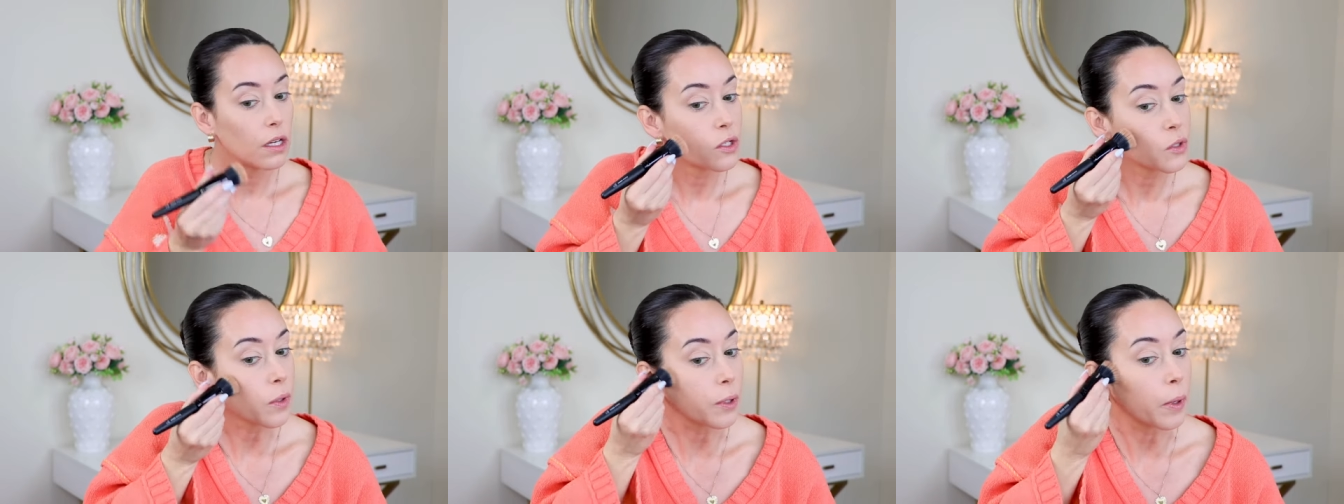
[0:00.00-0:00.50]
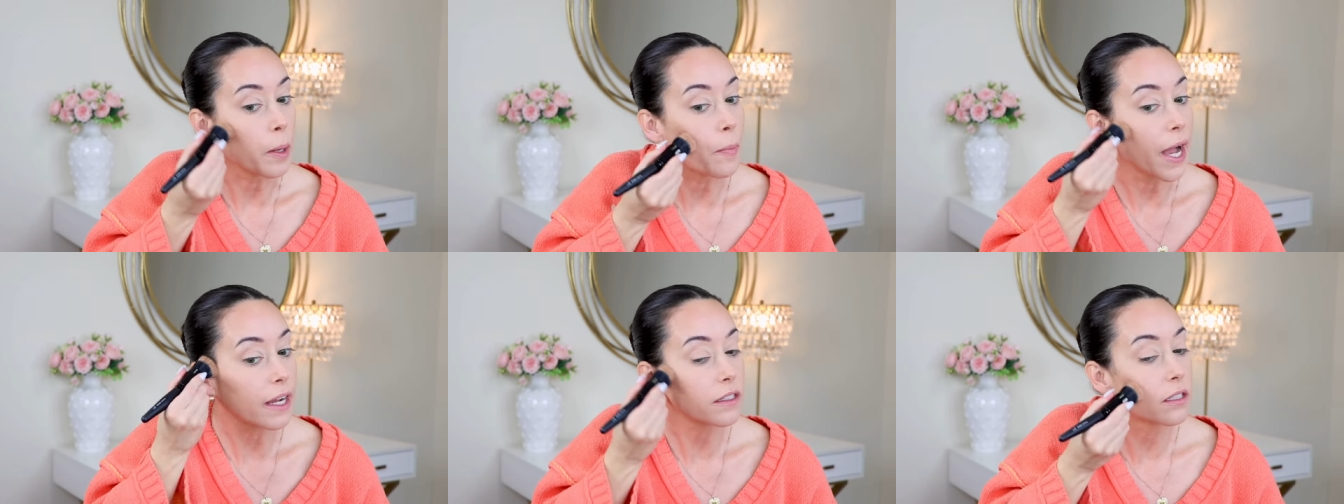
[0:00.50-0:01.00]
So anyway,
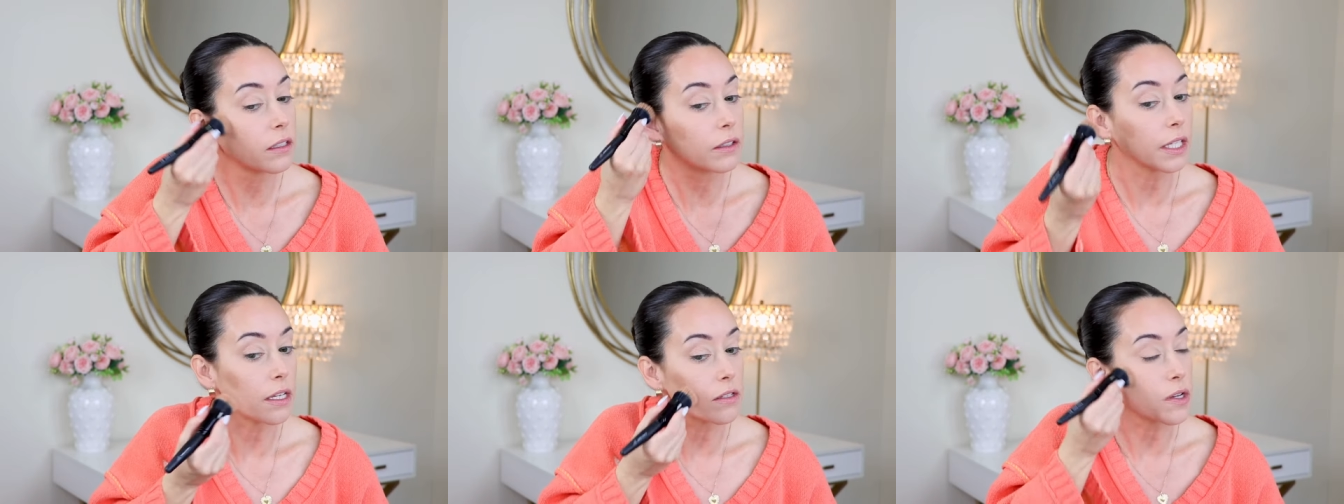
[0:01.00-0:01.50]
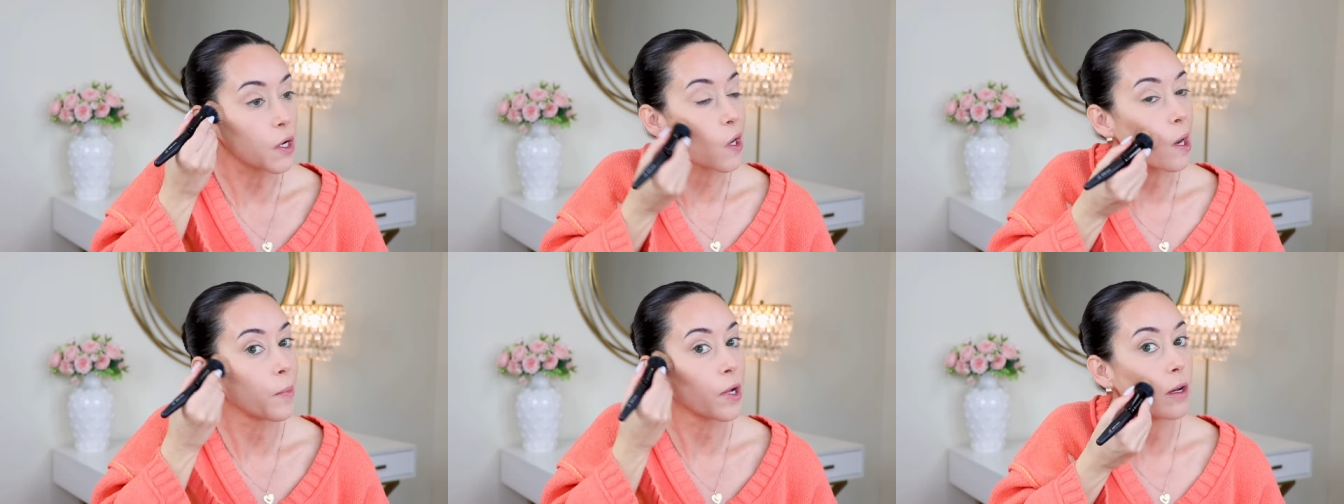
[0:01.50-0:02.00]
back to the laser.
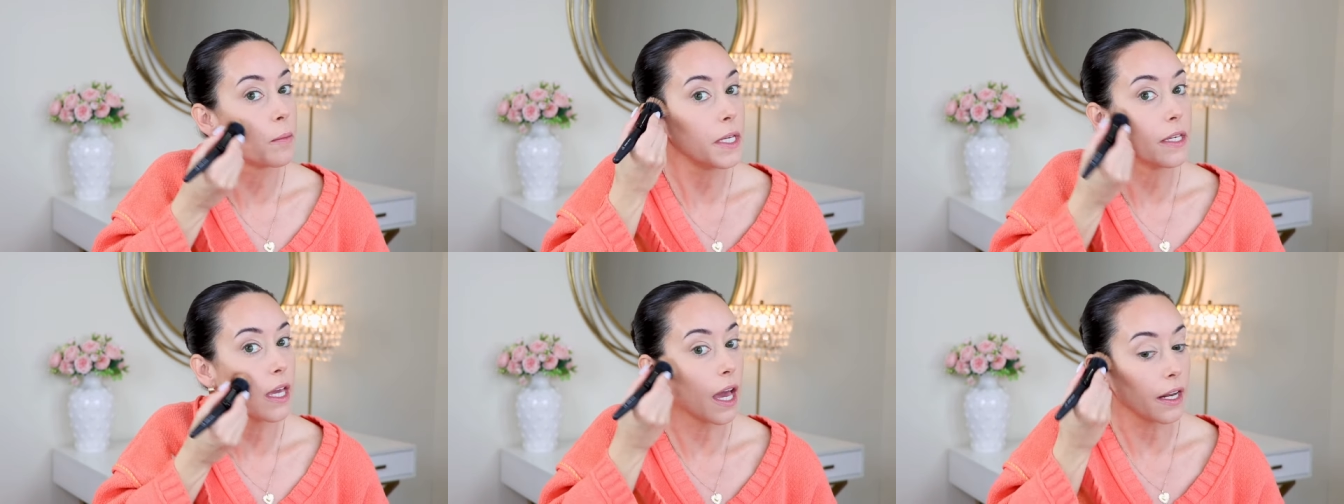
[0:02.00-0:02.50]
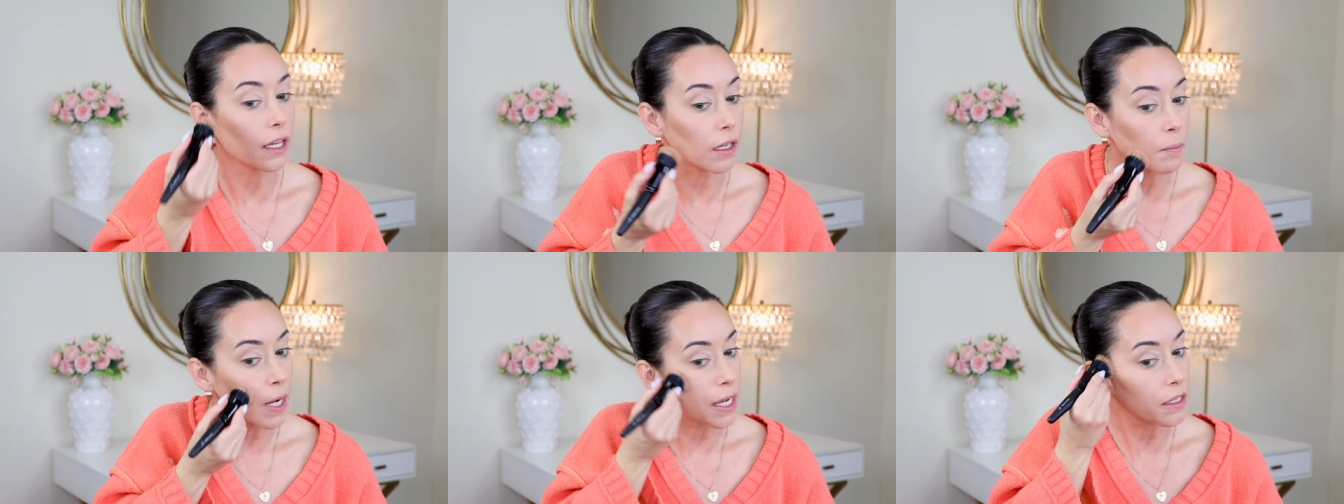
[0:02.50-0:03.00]
I'm gonna be
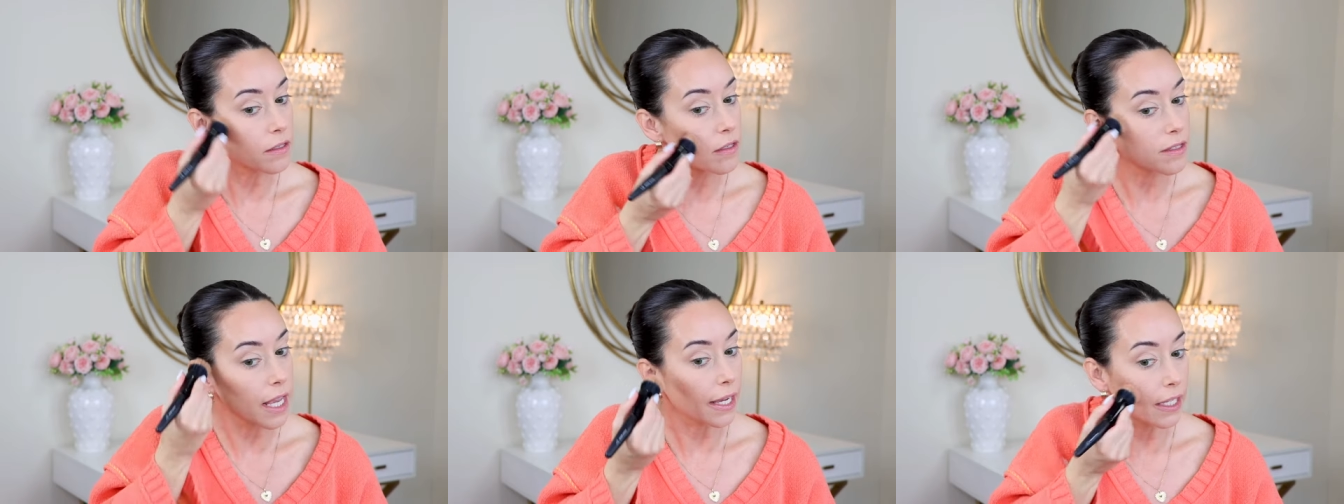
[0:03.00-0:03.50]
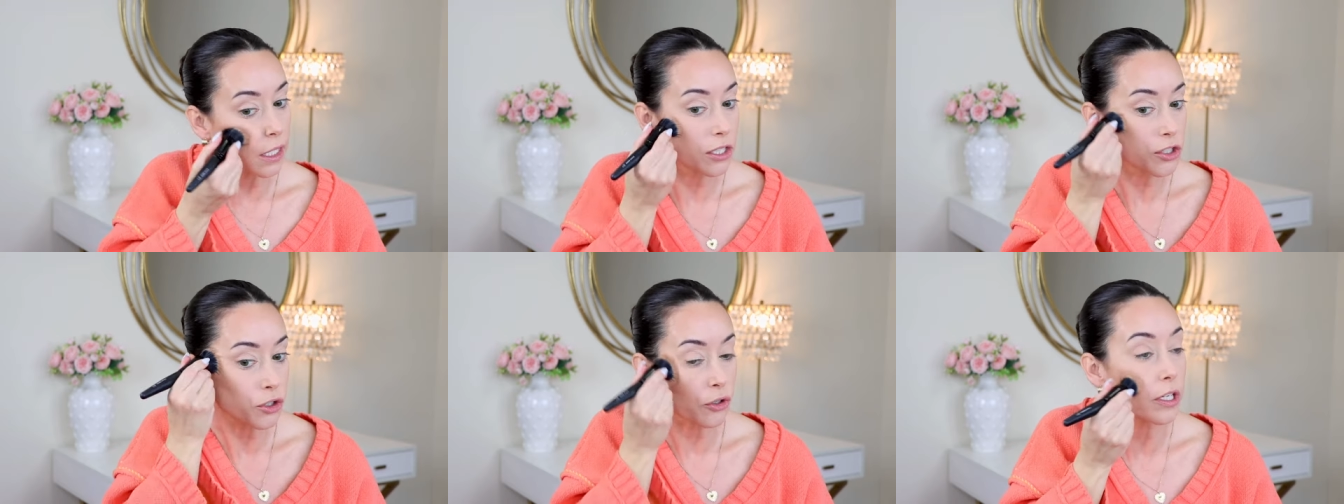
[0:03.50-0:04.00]
getting my second
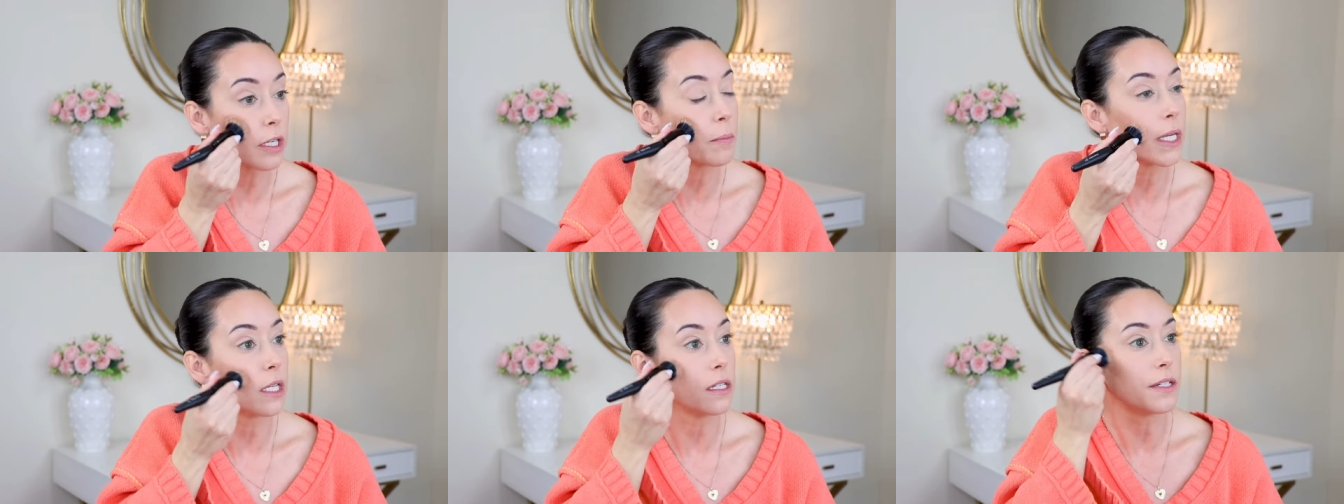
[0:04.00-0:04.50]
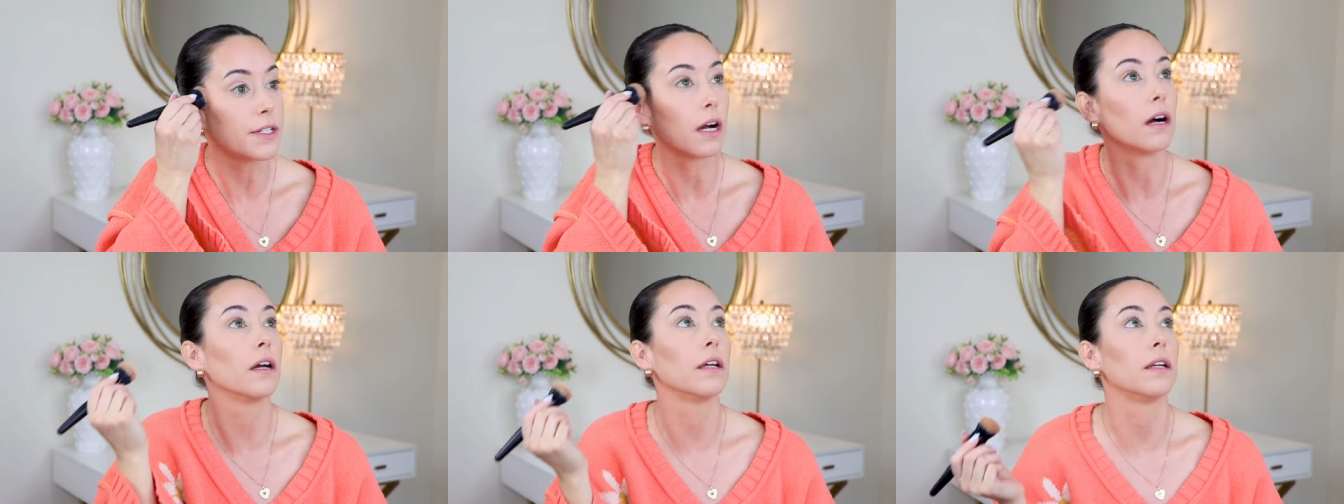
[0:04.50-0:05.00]
treatment
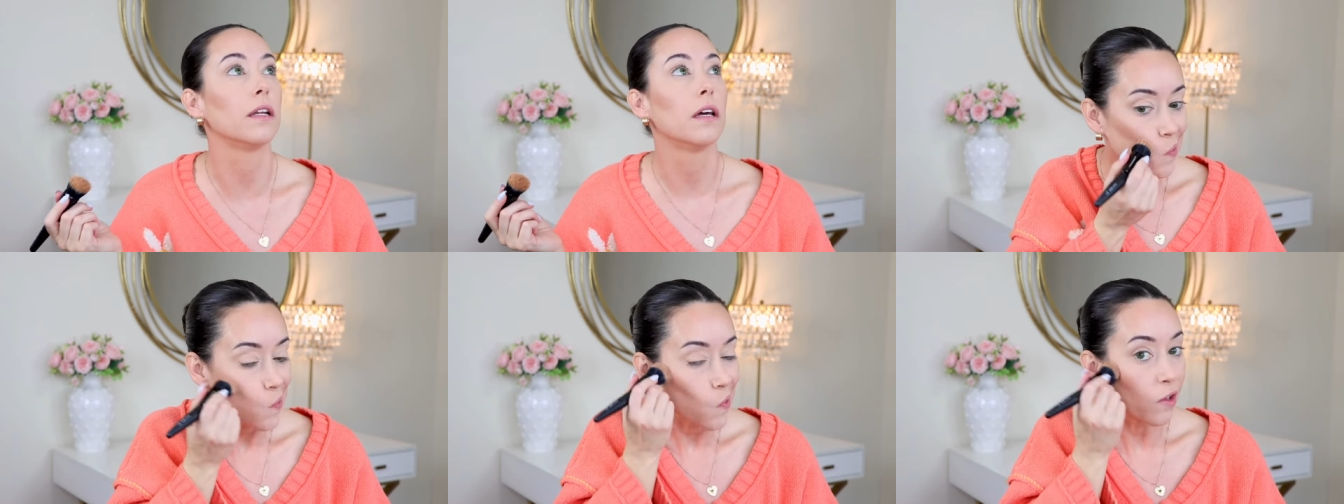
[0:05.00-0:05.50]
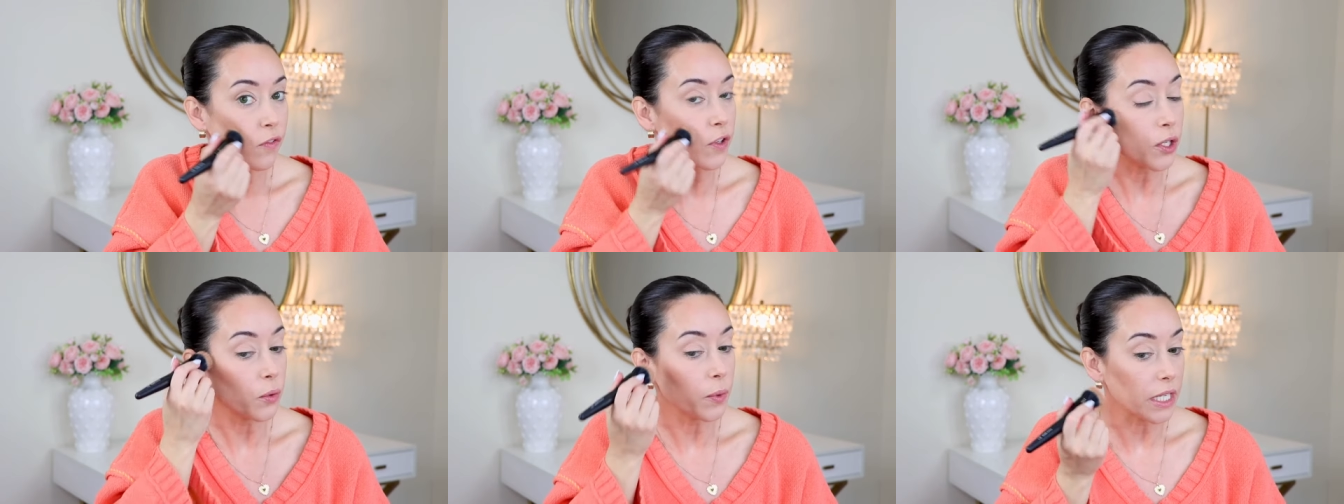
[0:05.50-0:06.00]
done in a
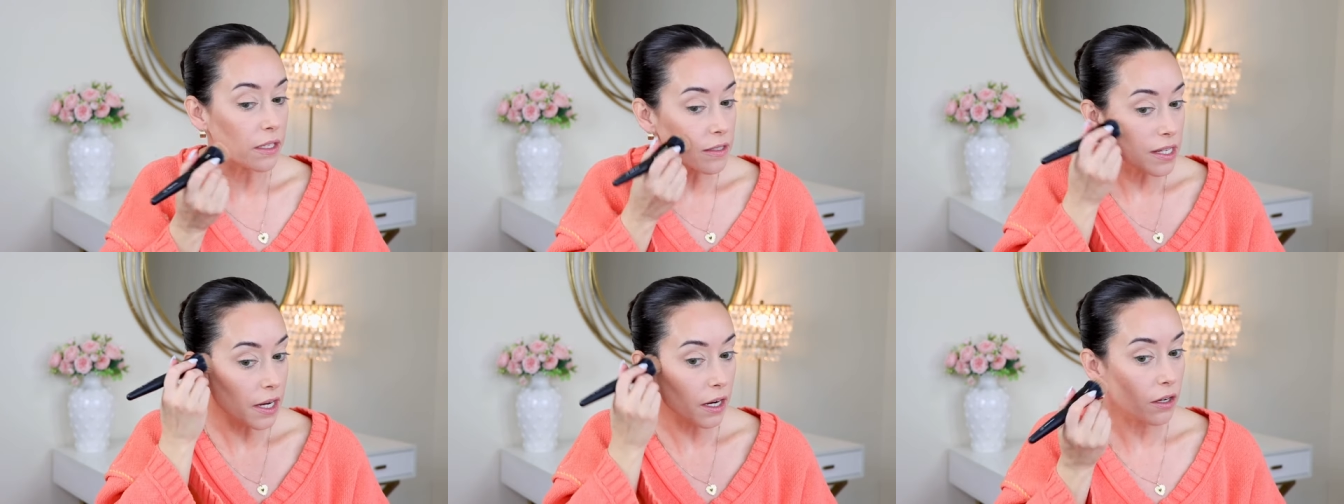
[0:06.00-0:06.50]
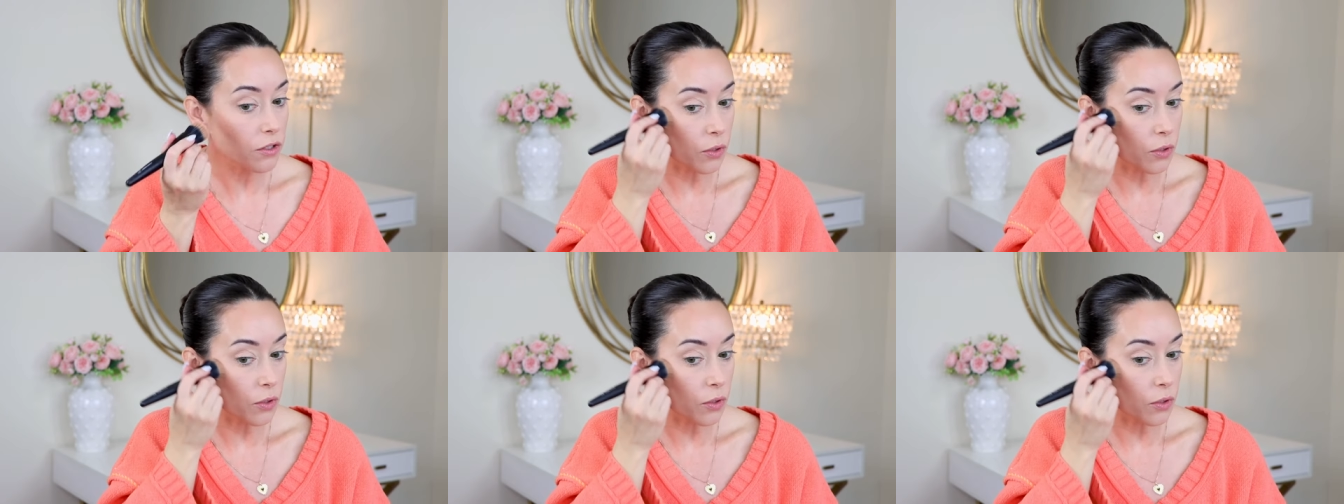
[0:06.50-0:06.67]
few weeks here,